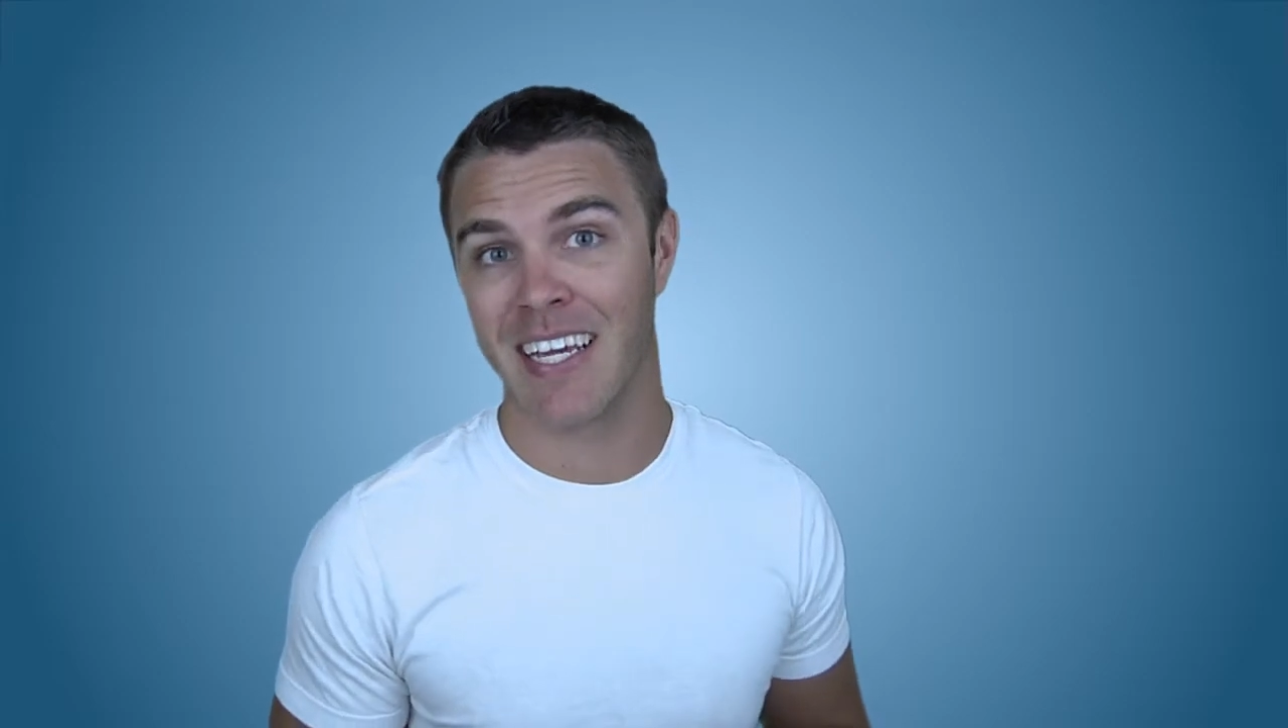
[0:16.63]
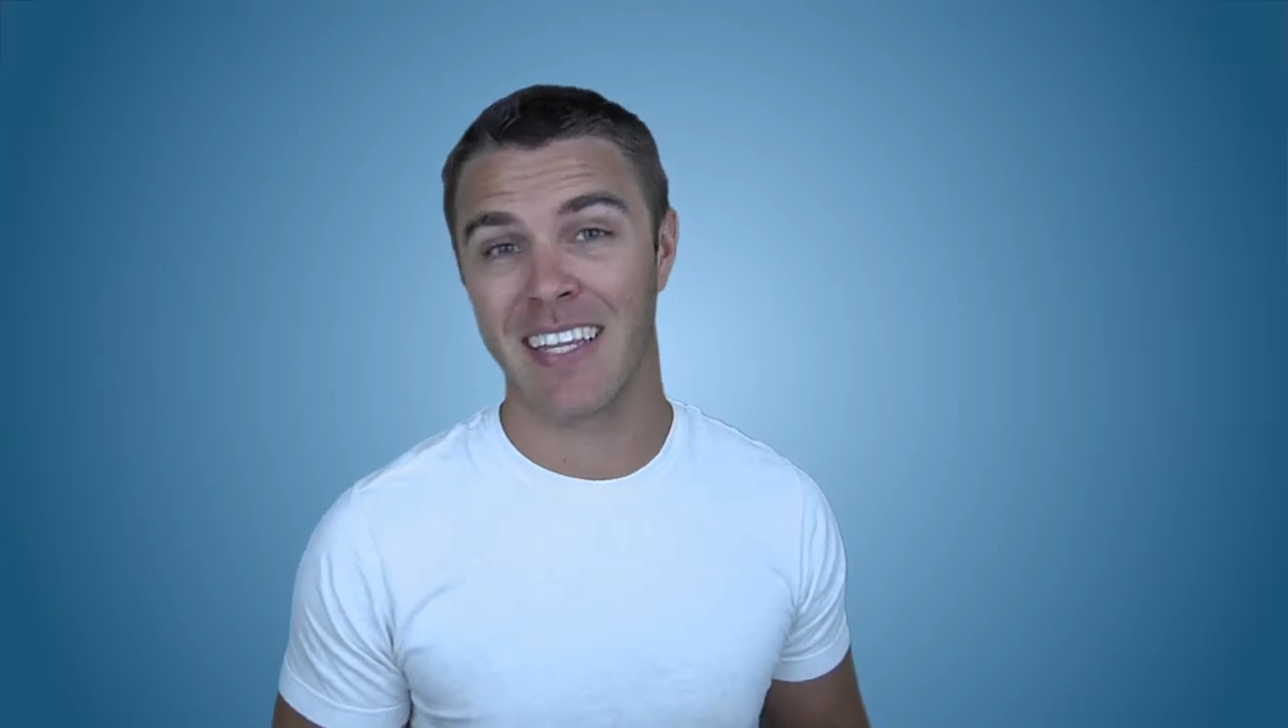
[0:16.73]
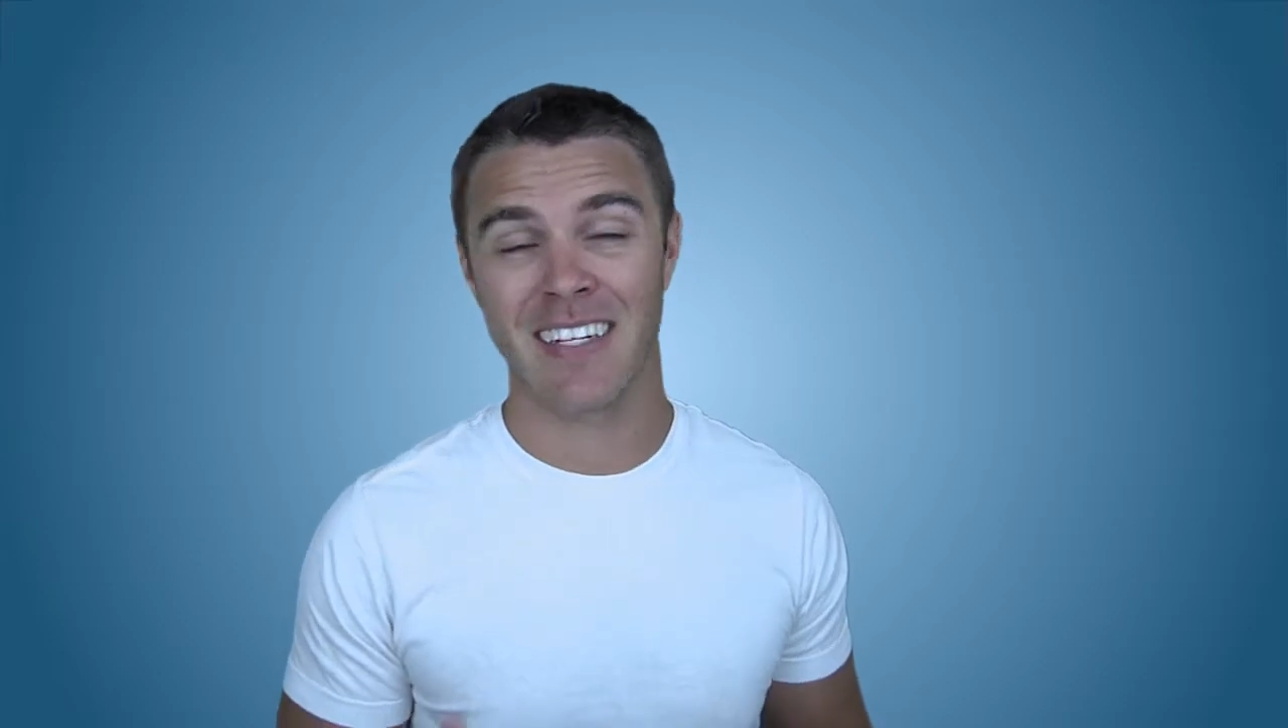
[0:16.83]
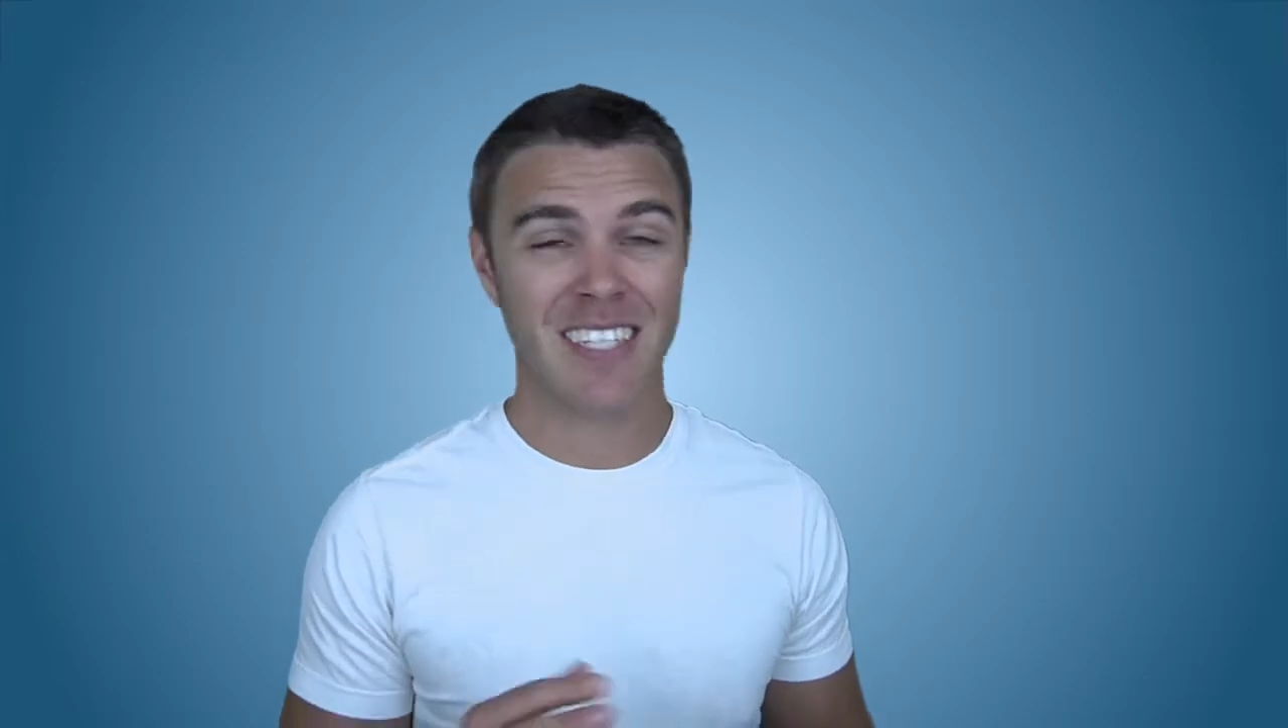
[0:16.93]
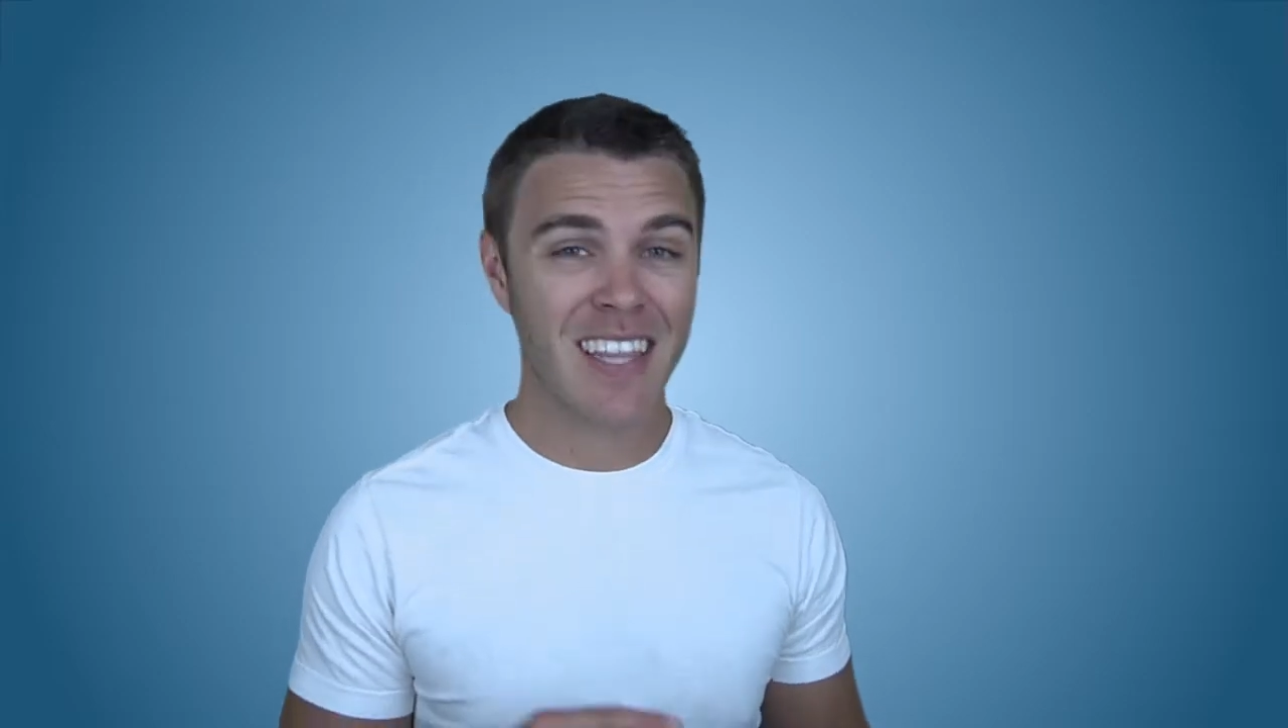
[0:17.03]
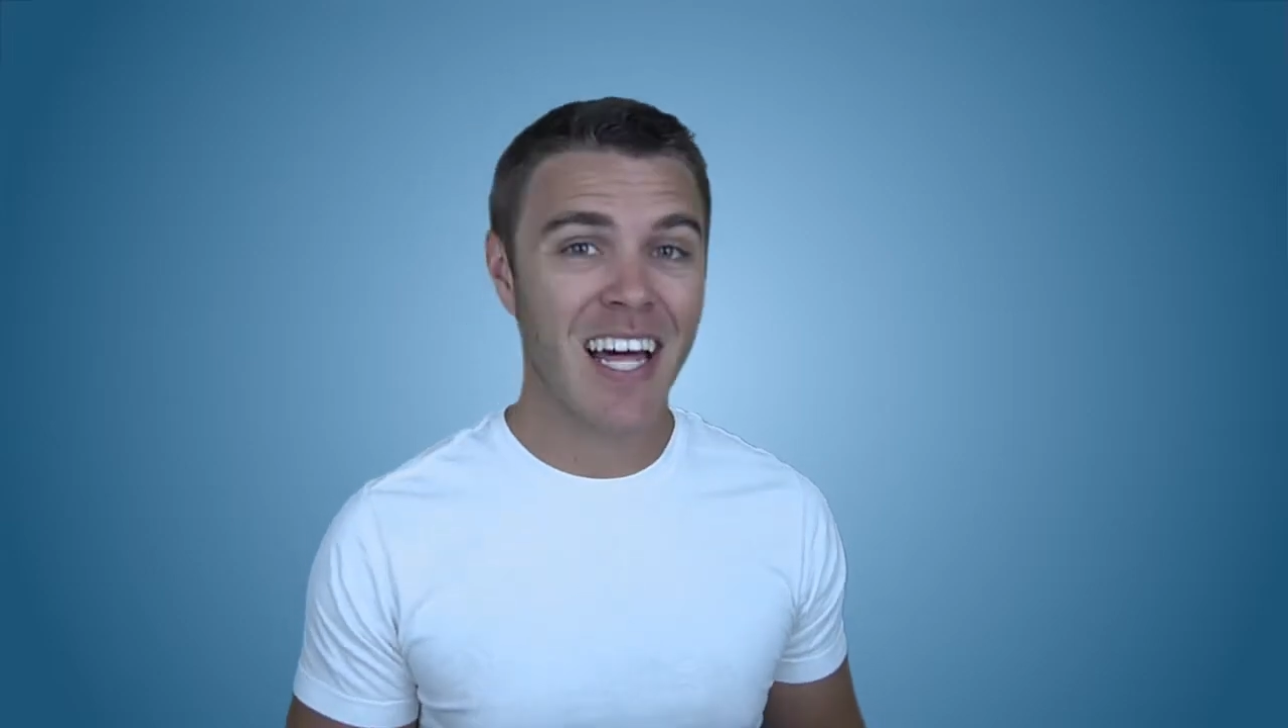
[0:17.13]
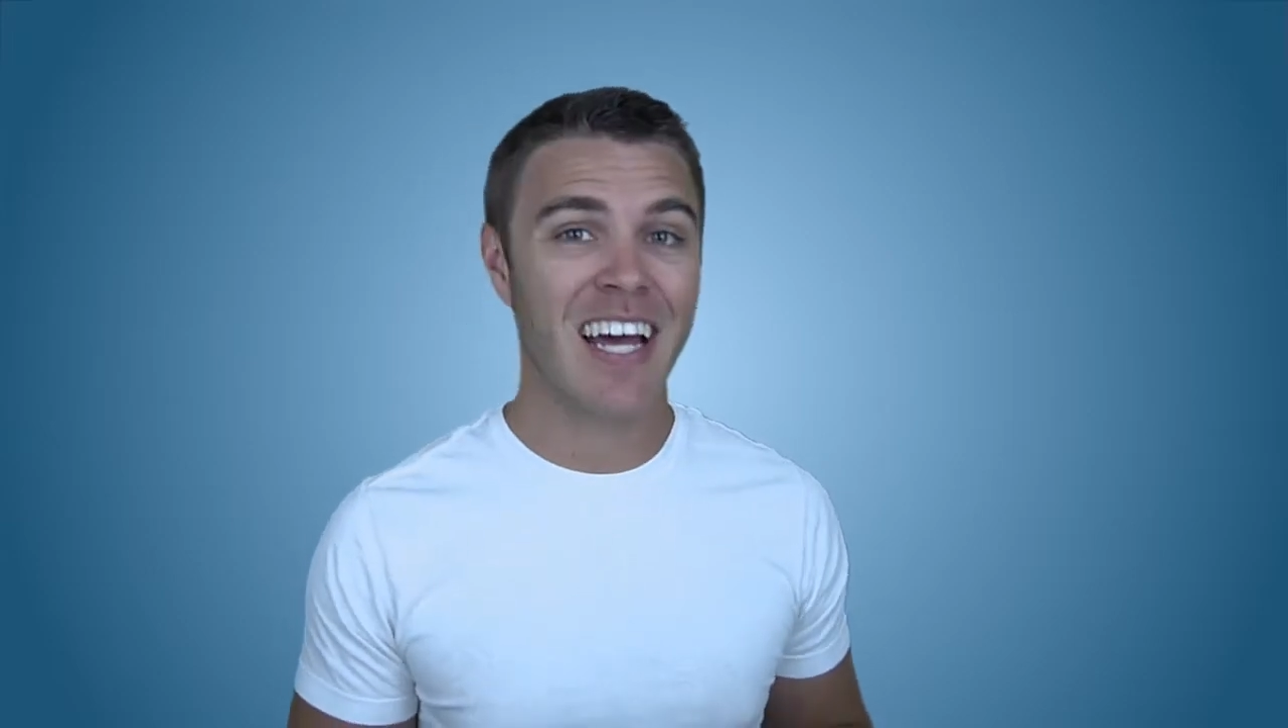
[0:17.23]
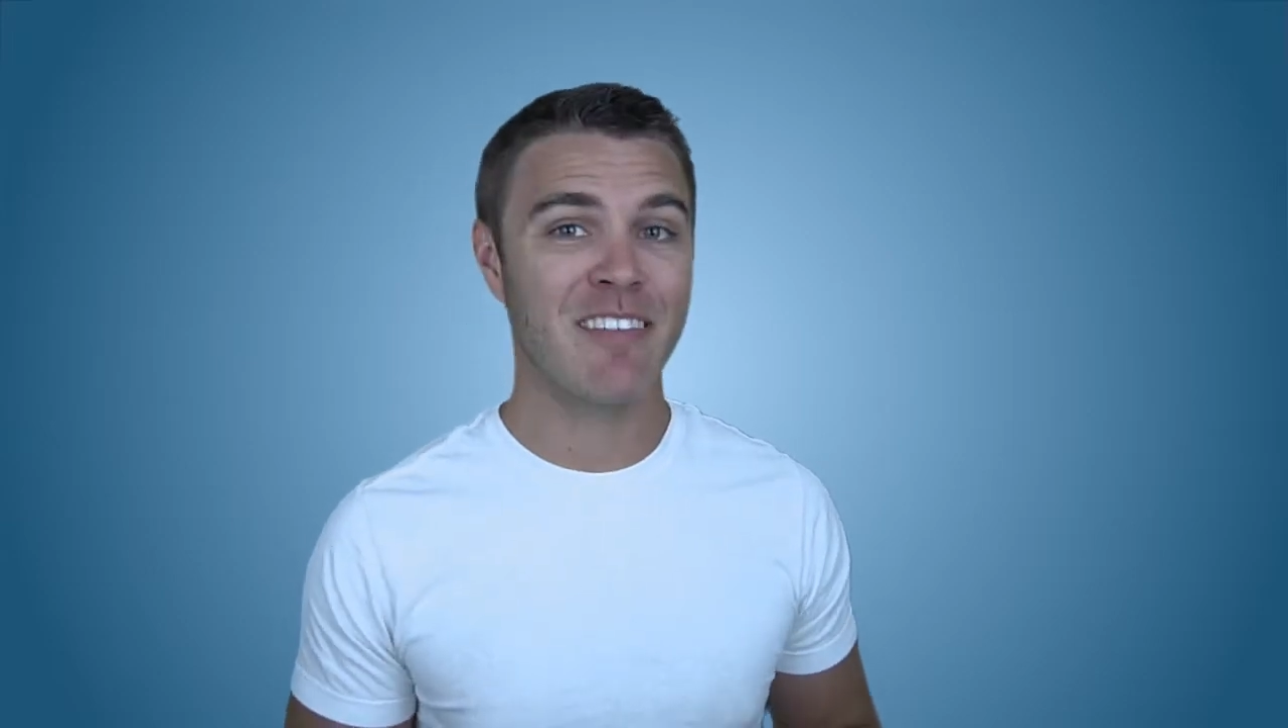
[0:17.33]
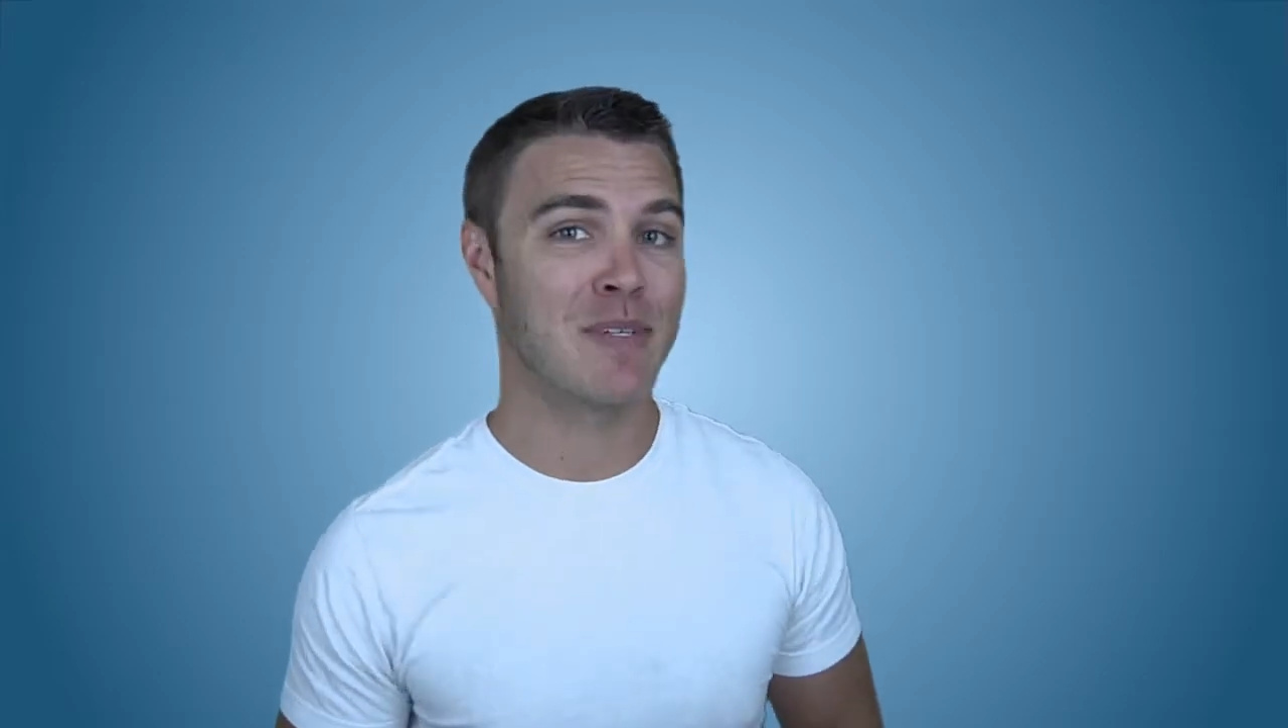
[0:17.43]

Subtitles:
and there's a lot of